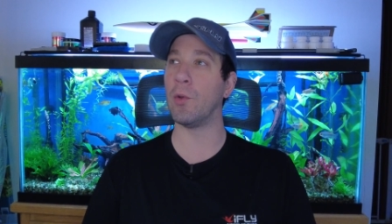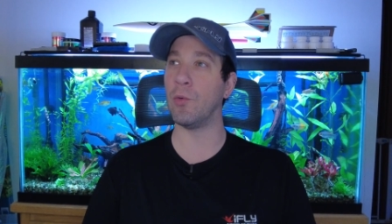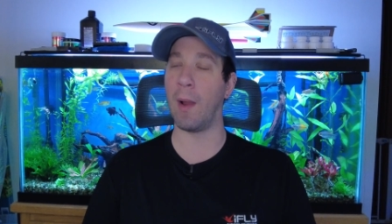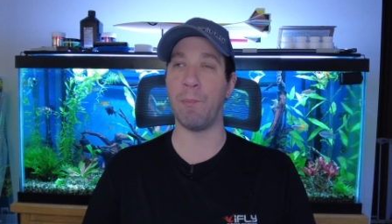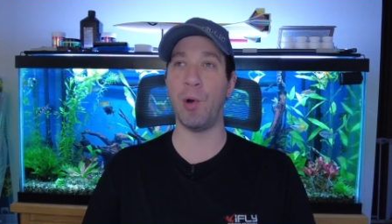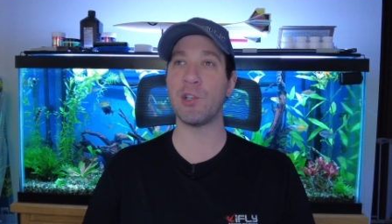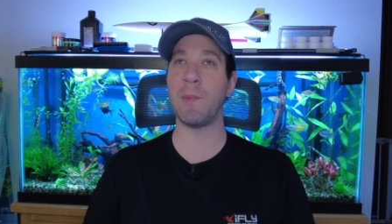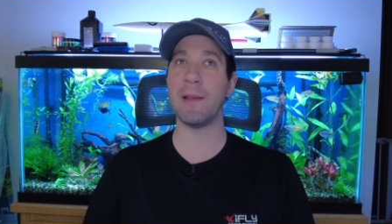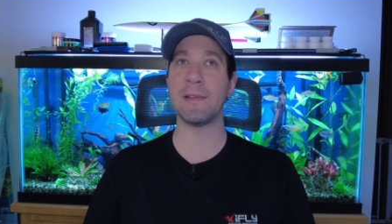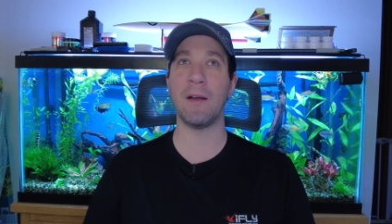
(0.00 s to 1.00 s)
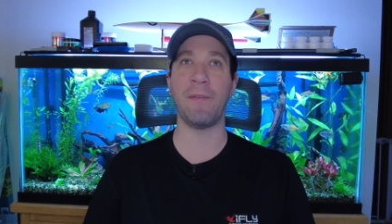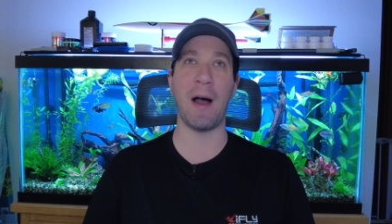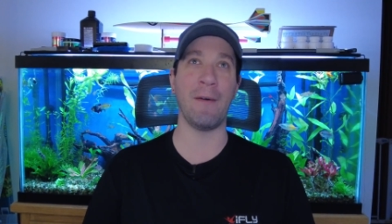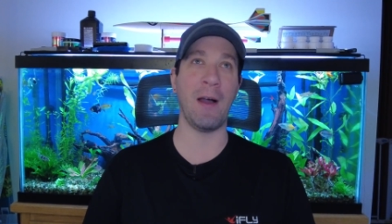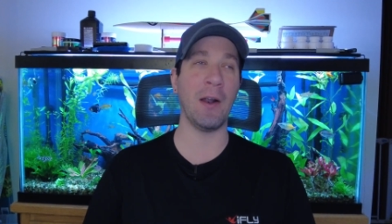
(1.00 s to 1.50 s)
Do I push myself
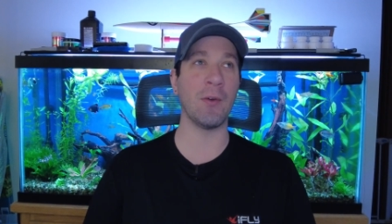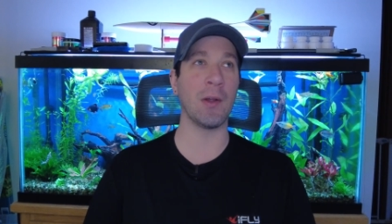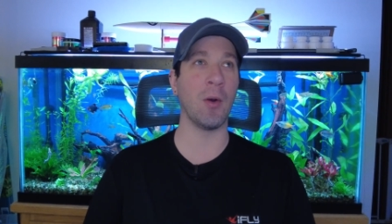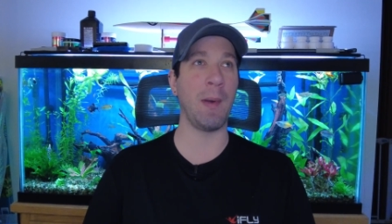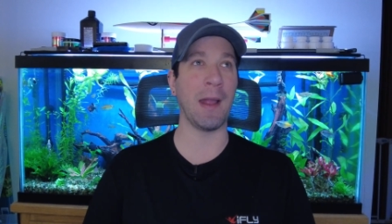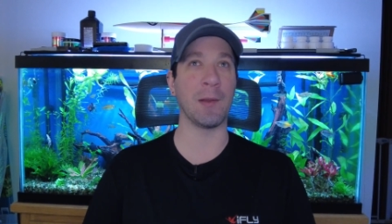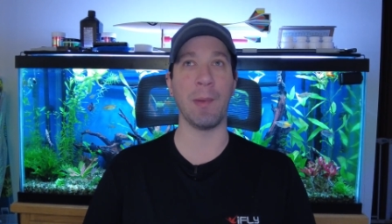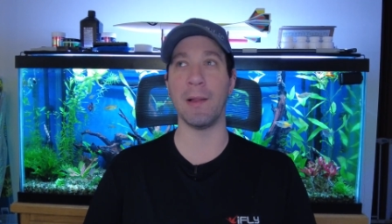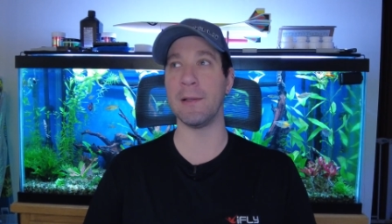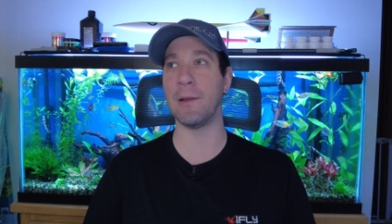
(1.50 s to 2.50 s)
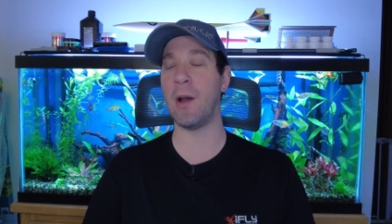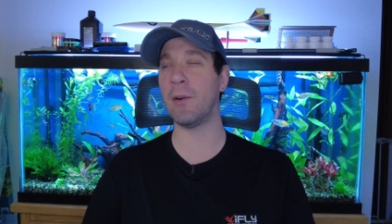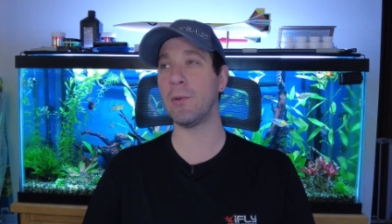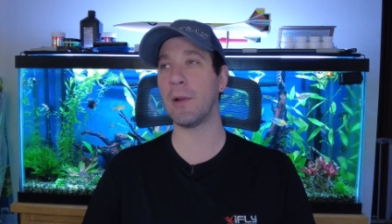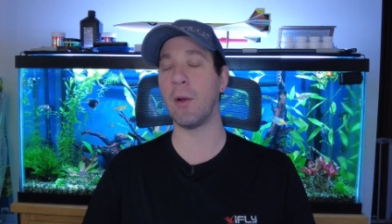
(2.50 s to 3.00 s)
off? How do I go back to belly? How
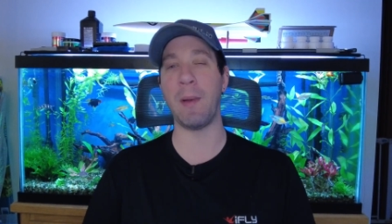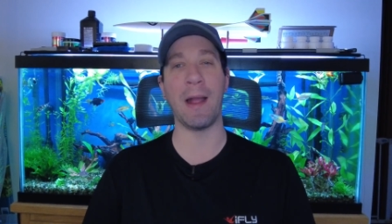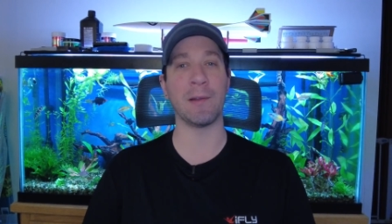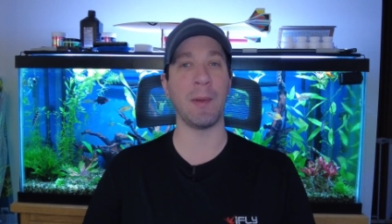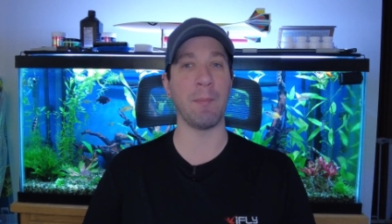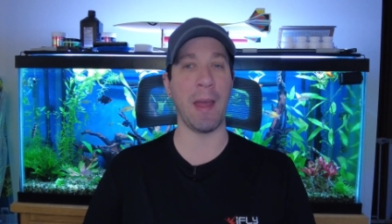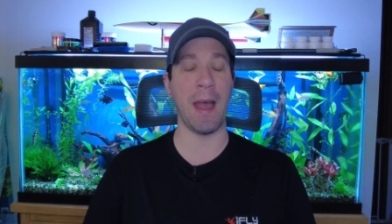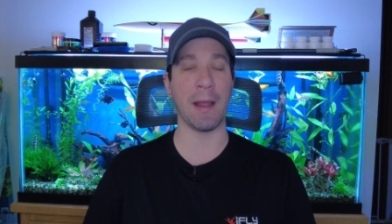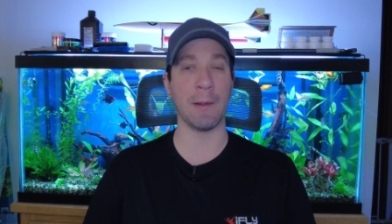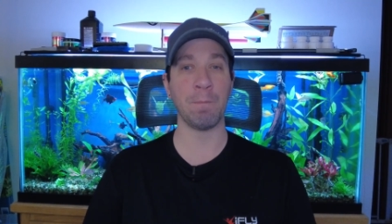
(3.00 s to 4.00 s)
do I go back to my back?